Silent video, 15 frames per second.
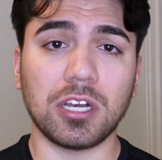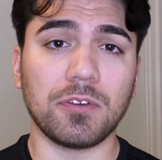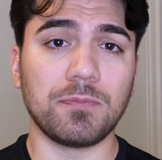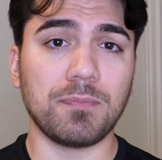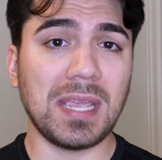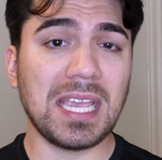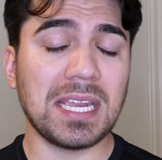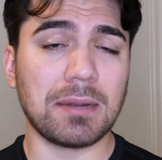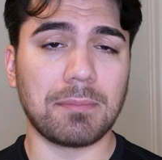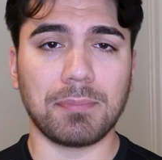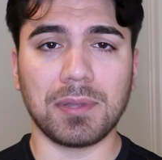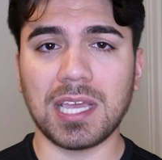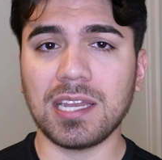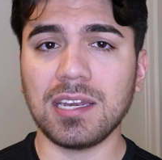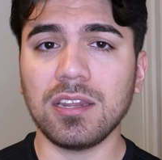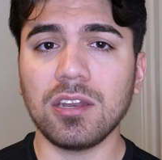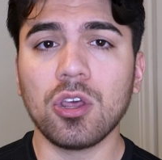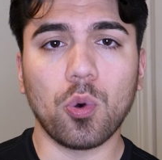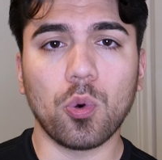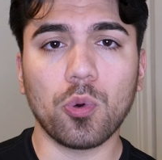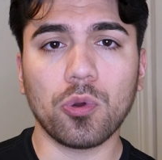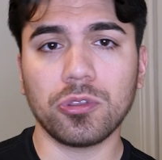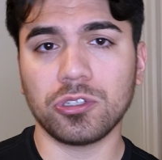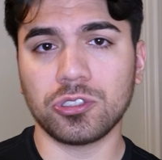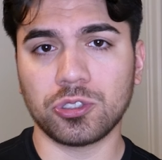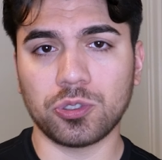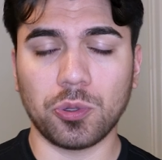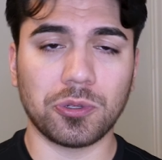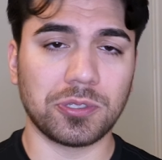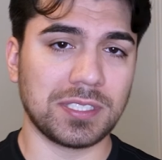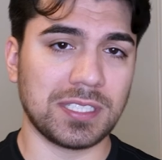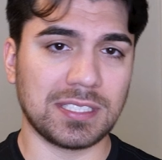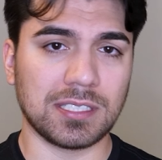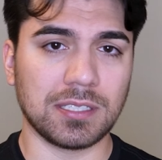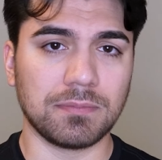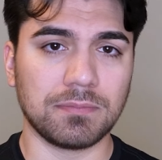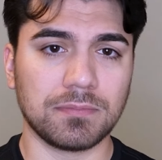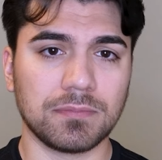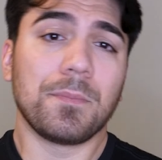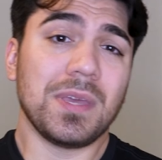of making a planet or their solar system.